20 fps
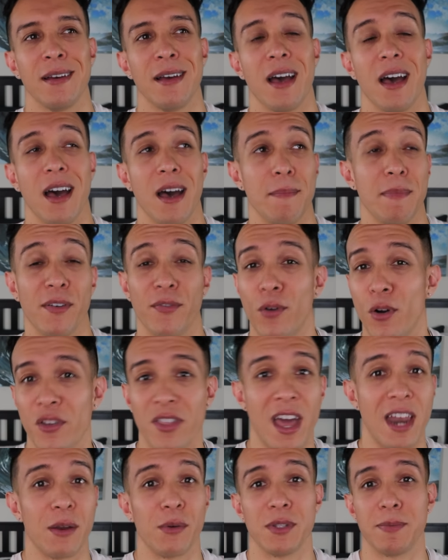Uh, before
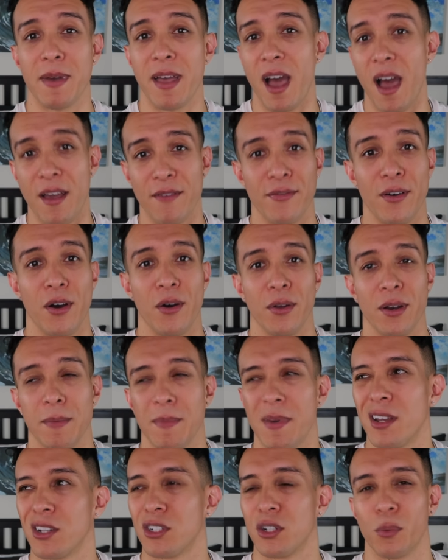that, it was my iPhone. I'm
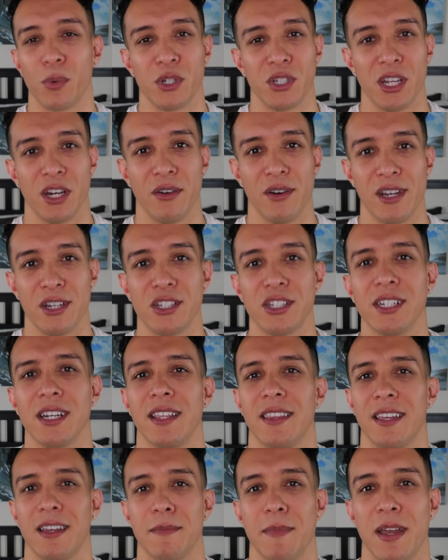not sure which iteration. I
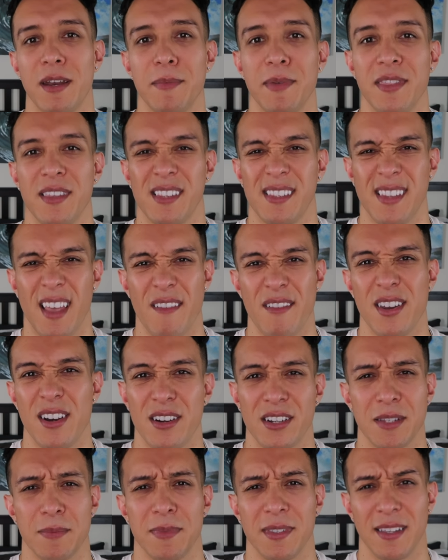think it might have been the seven
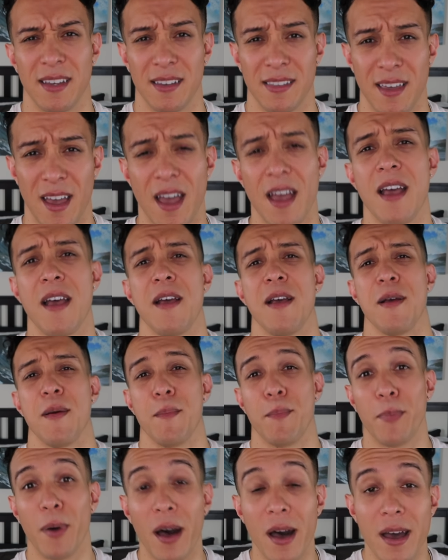or something like that.
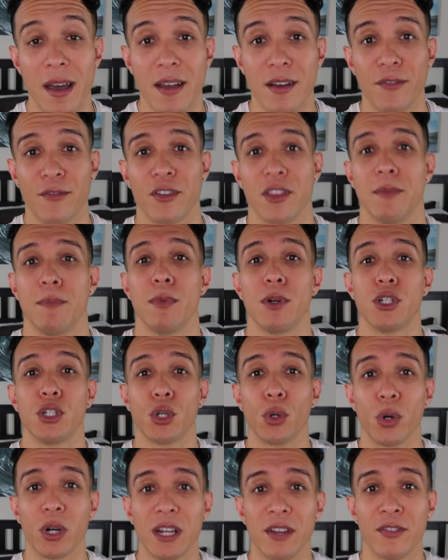But for the
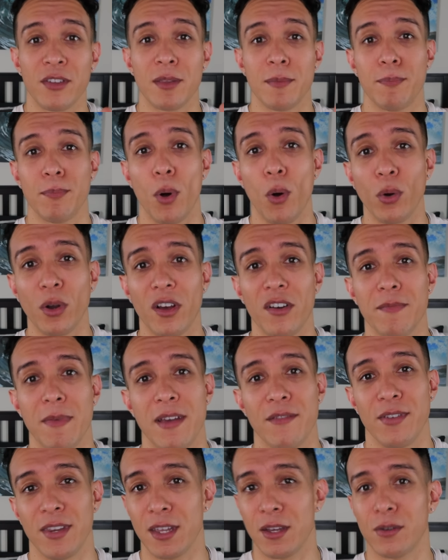majority, for the bulk of my
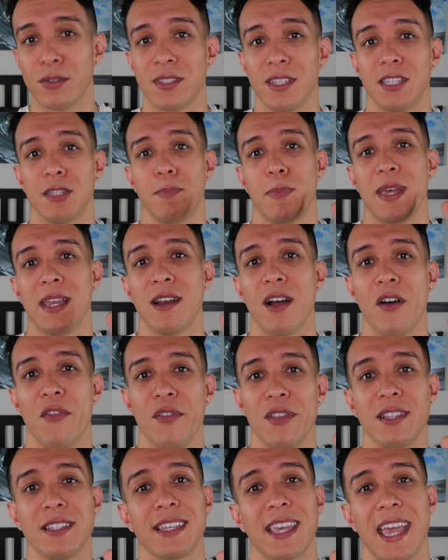videos, it's been on
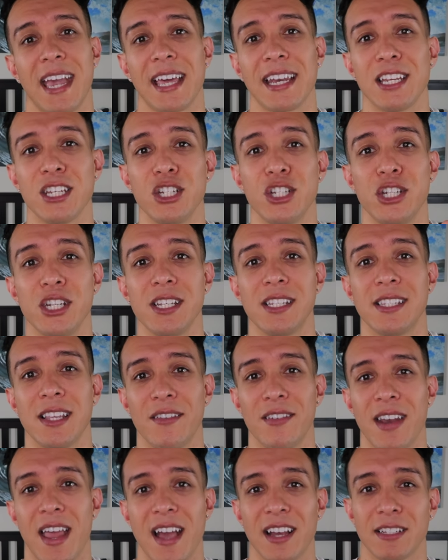this Canon G
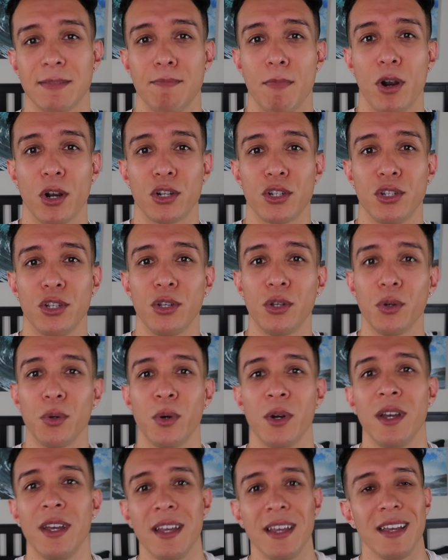seven X Mark
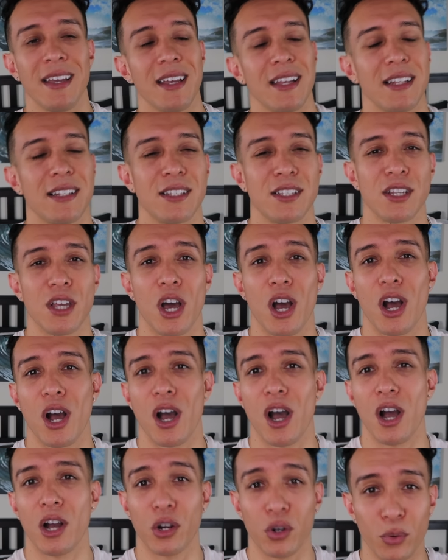two. It's
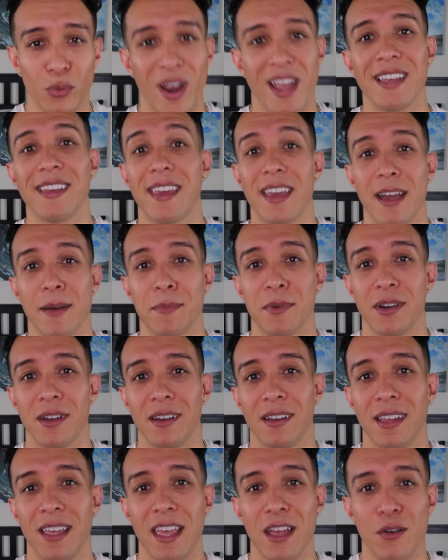a great
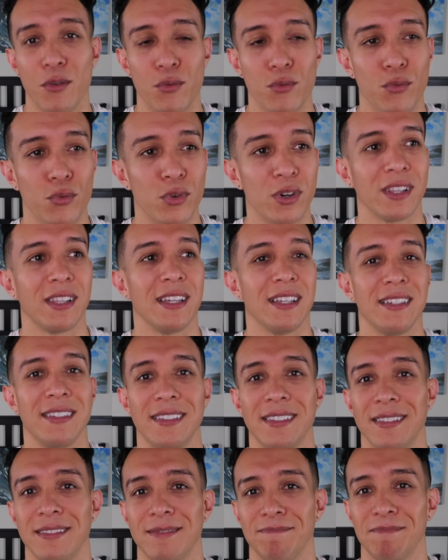camera. It really
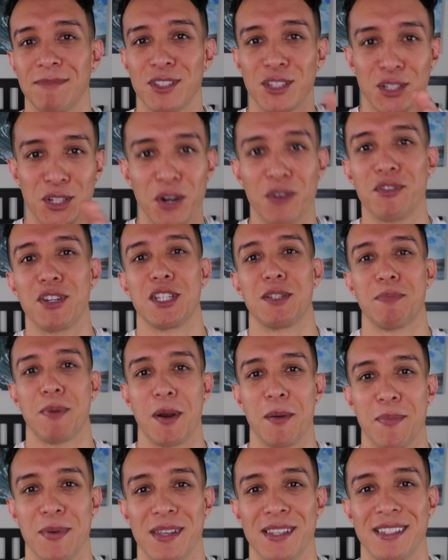served its
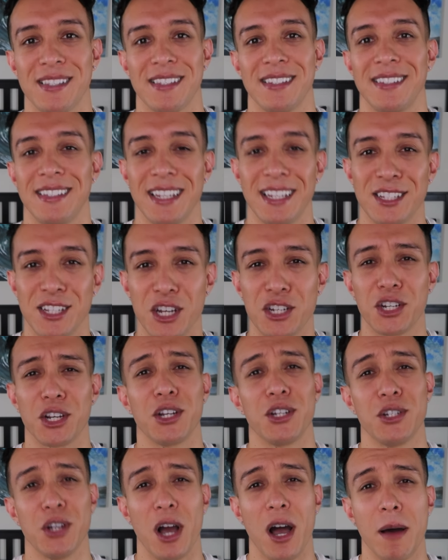purpose, did such a
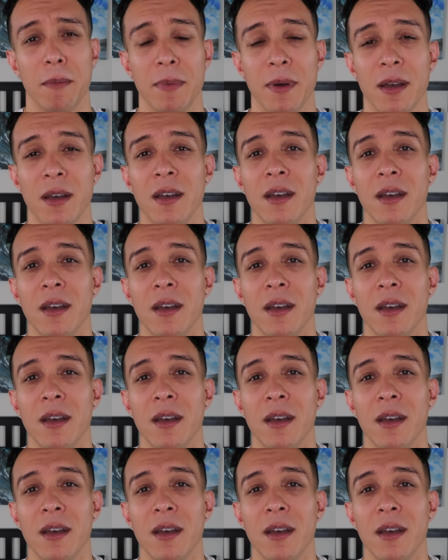good job.